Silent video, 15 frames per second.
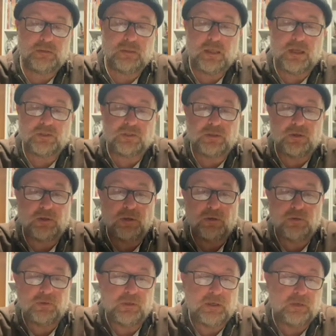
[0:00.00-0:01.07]
I'll show you,
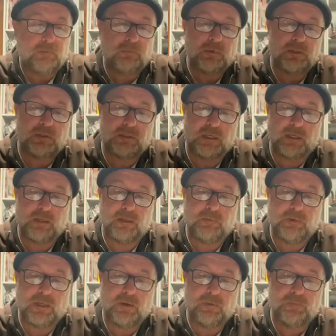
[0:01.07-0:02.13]
hold on one second, let
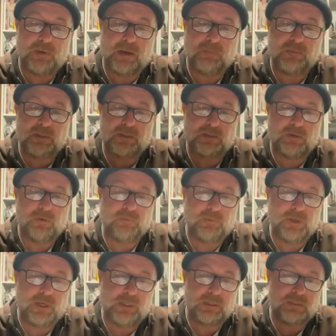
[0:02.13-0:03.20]
me open up this notebook.